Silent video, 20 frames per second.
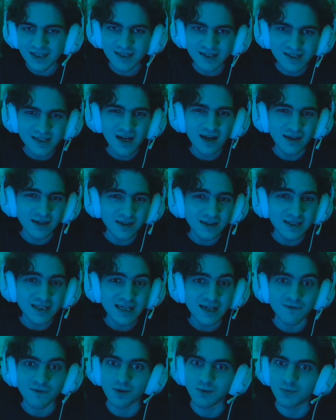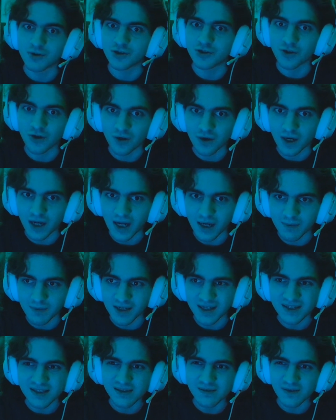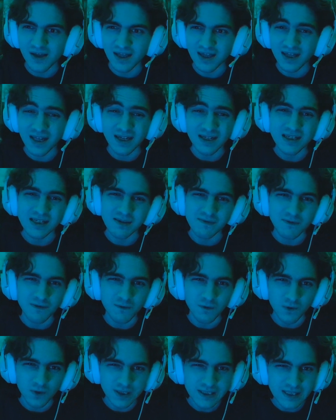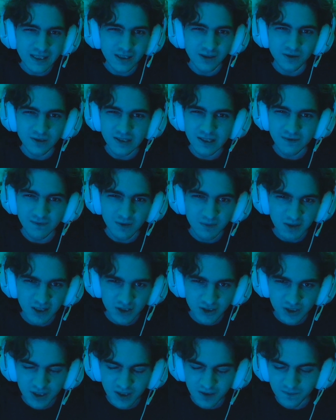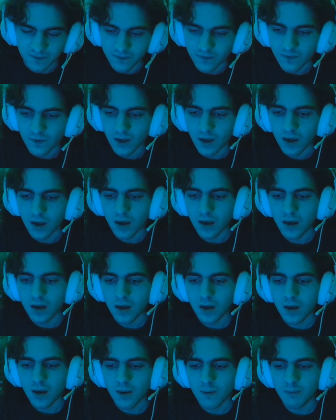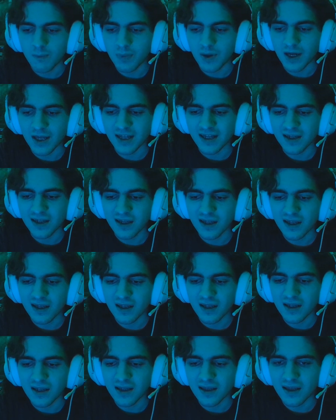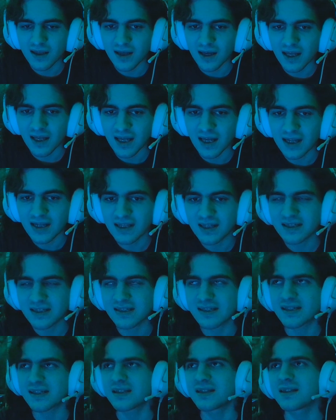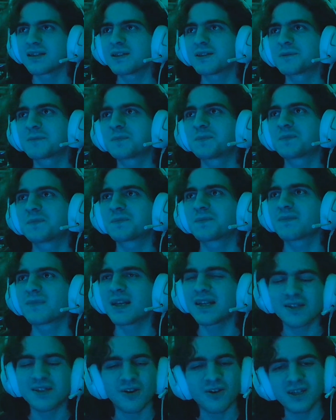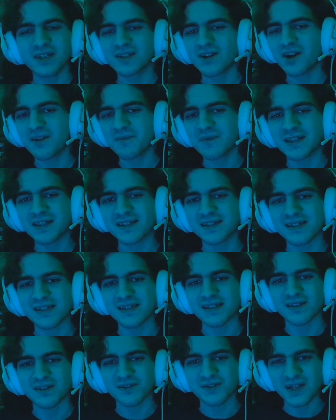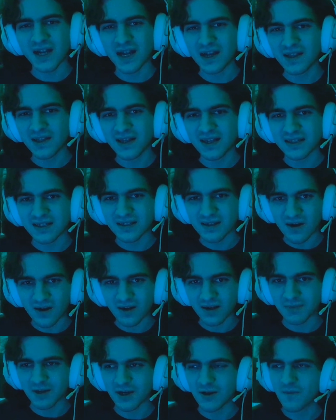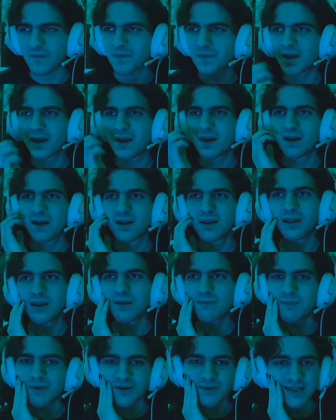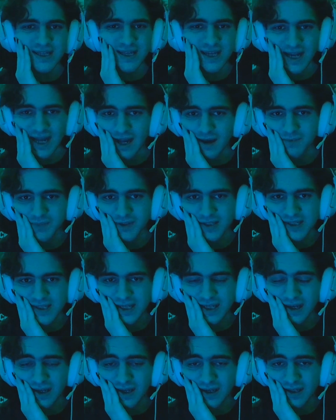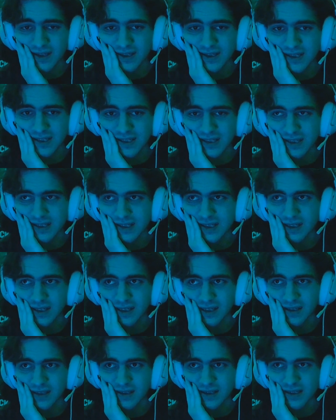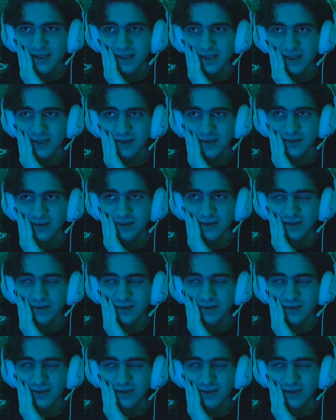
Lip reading: is not a TV mature anime. It's I think TV 14 or TV PG. But again, this it's hard to talk about this season. There's not a lot to talk about. The most that happens again in the season is that